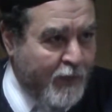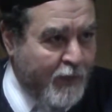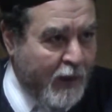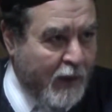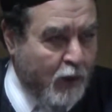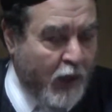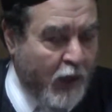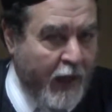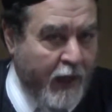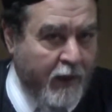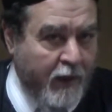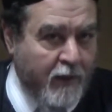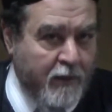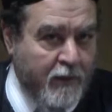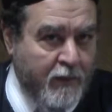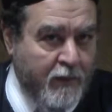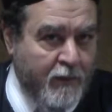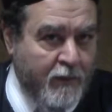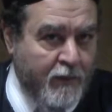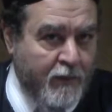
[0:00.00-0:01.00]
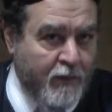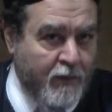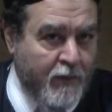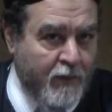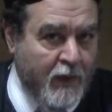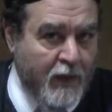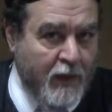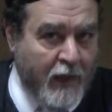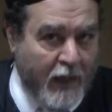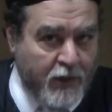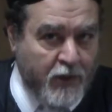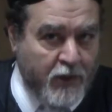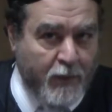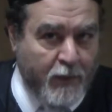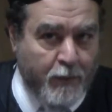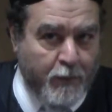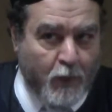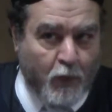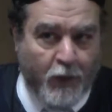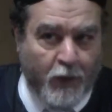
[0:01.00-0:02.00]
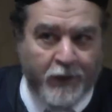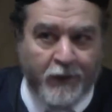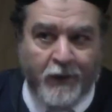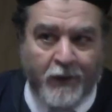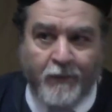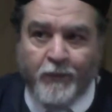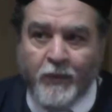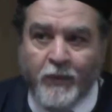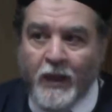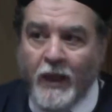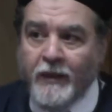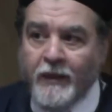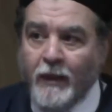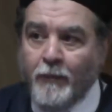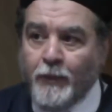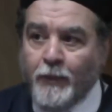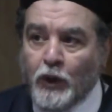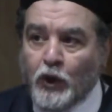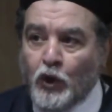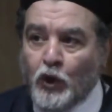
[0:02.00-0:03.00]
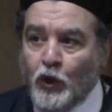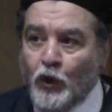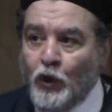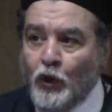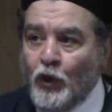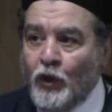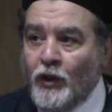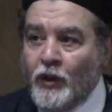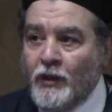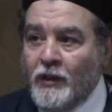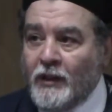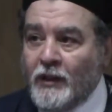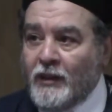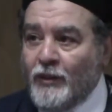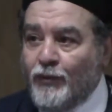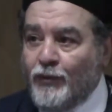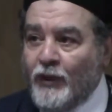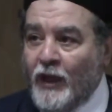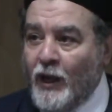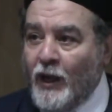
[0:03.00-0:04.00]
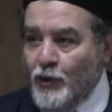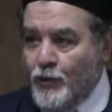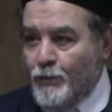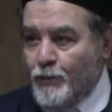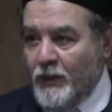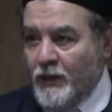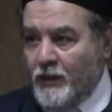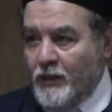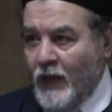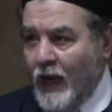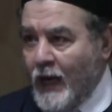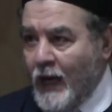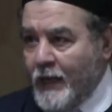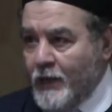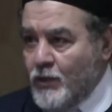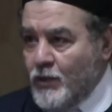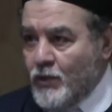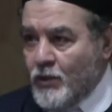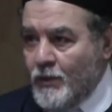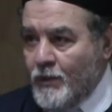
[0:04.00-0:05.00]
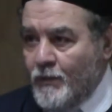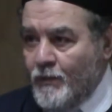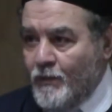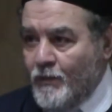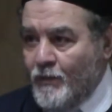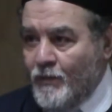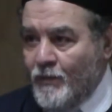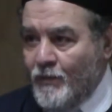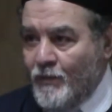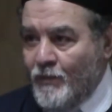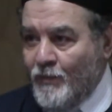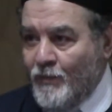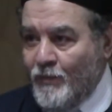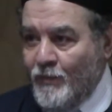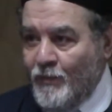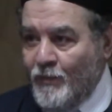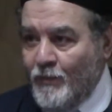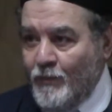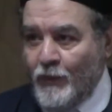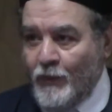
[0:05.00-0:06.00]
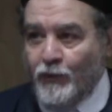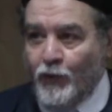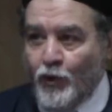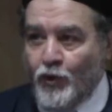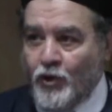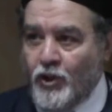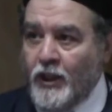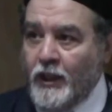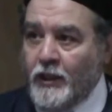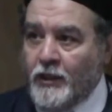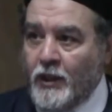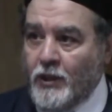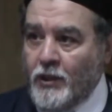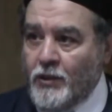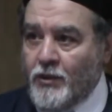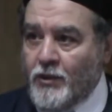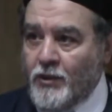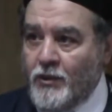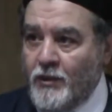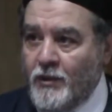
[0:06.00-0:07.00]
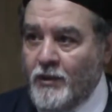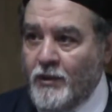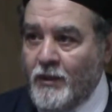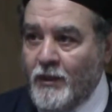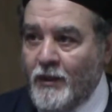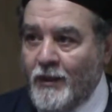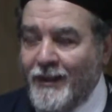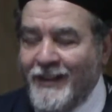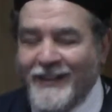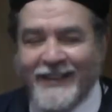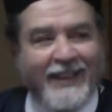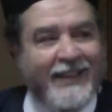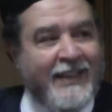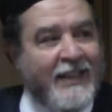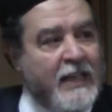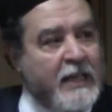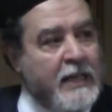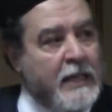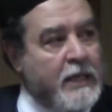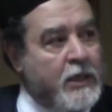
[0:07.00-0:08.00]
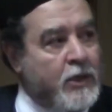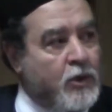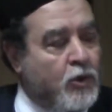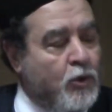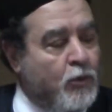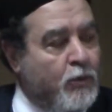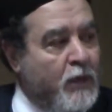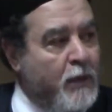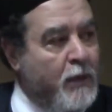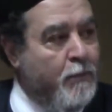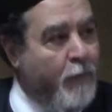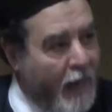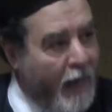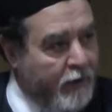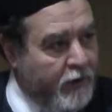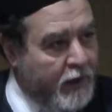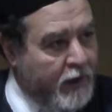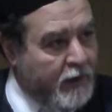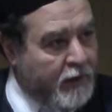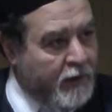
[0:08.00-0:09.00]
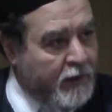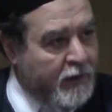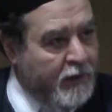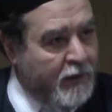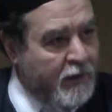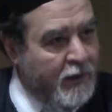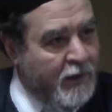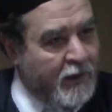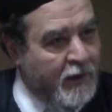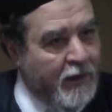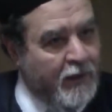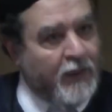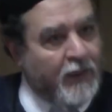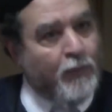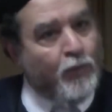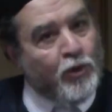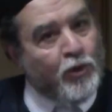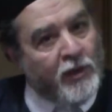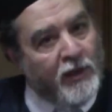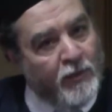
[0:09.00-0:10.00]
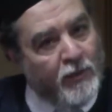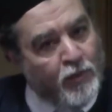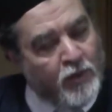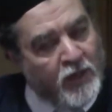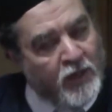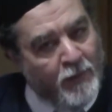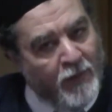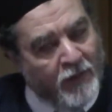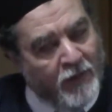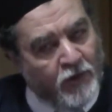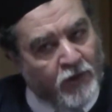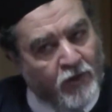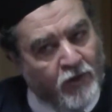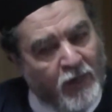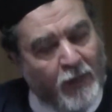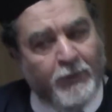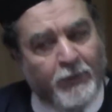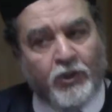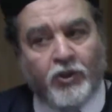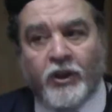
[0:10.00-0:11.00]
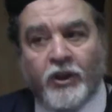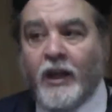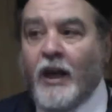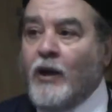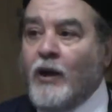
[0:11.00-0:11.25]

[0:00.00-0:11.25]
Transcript: Okay? That's number one. And number two, that if the husband dies before she does, then he is to be buried in a Muslim cemetery